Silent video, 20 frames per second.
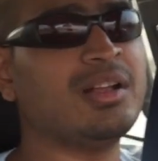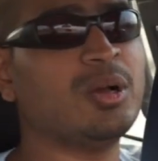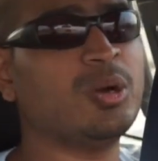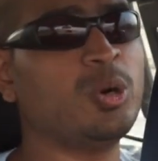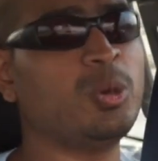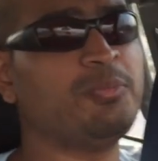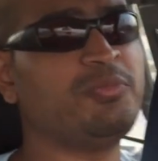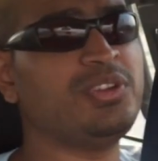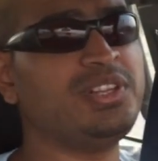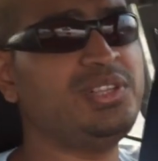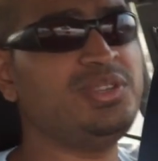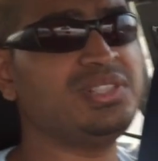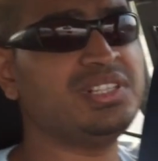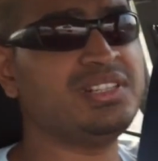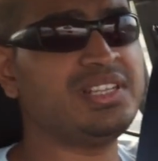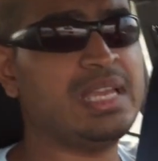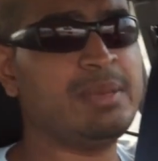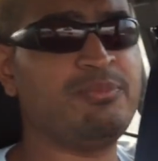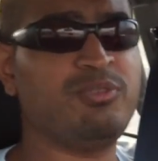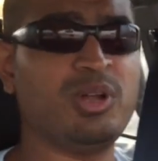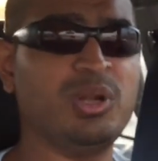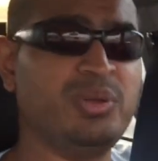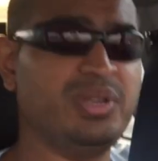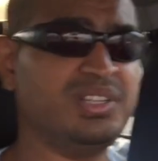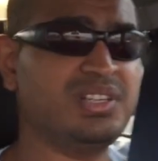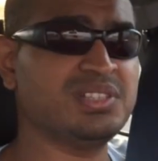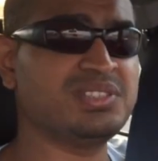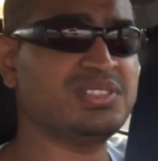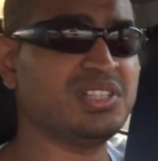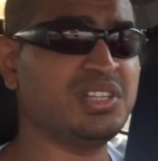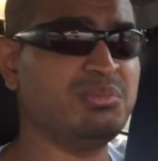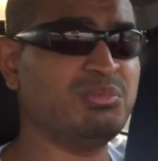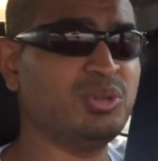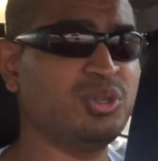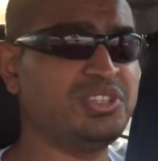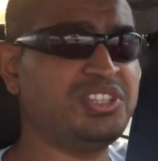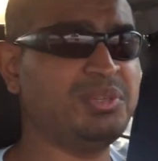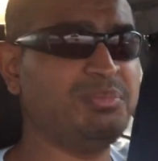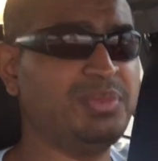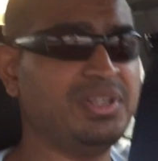Hopefully you can keep following us on
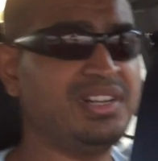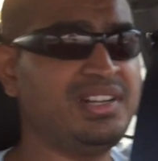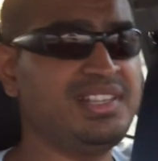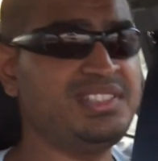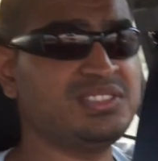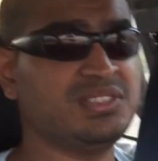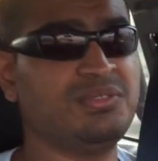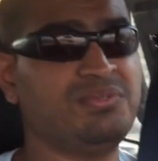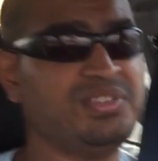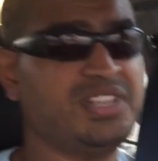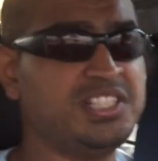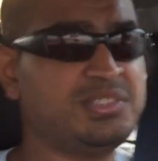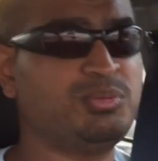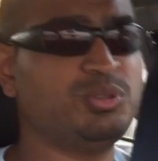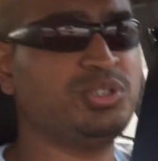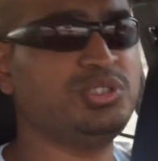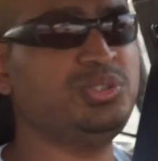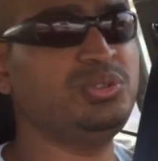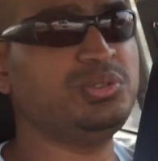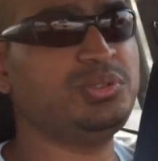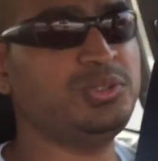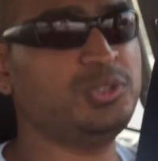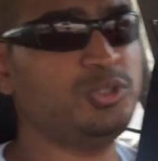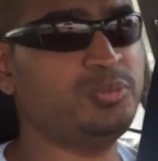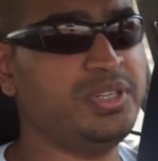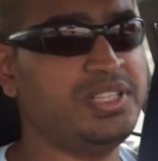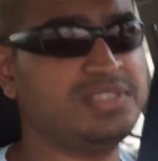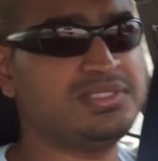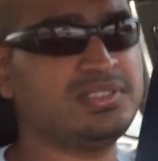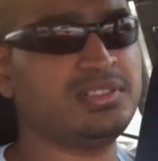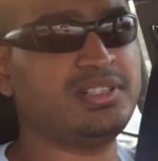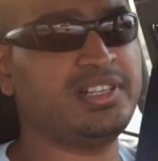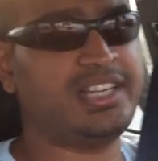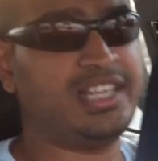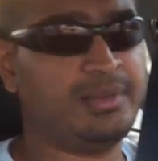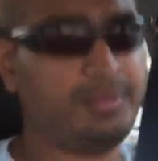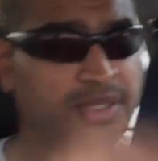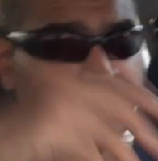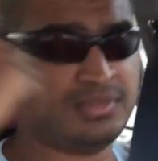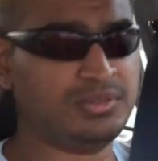Motoring Middle East on Facebook, YouTube,
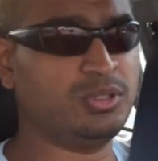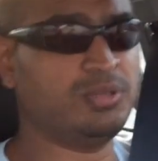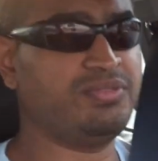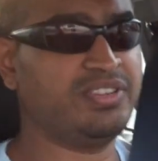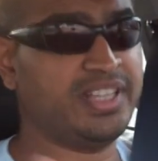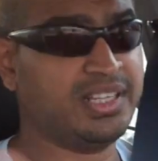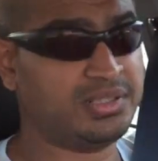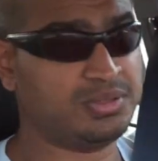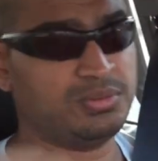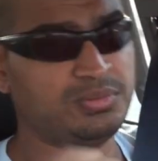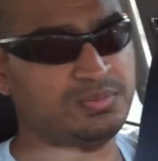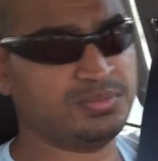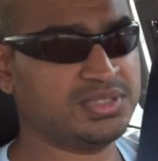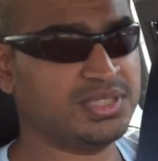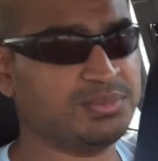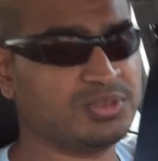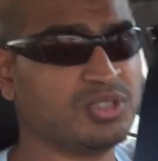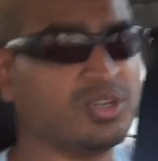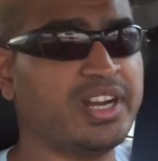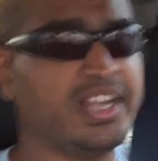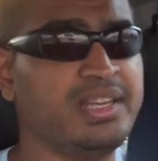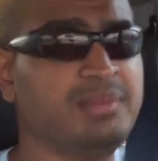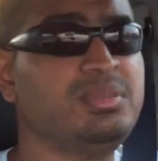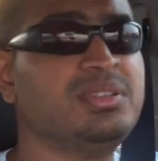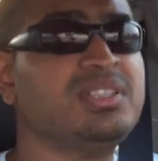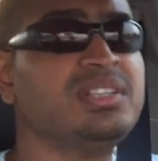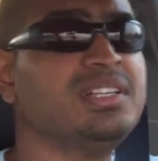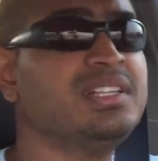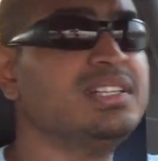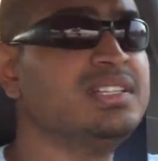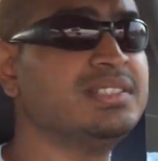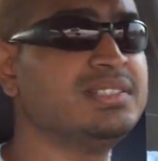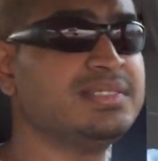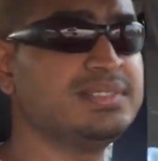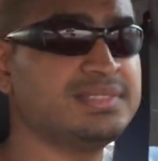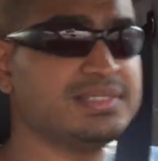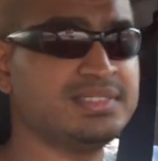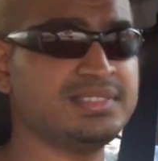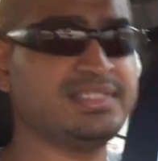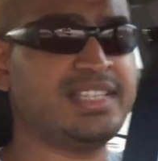Instagram, and don't forget to subscribe.
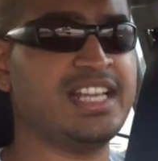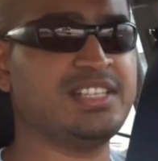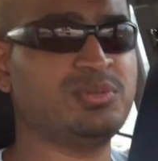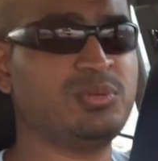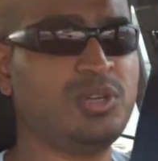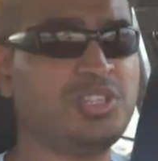Thanks for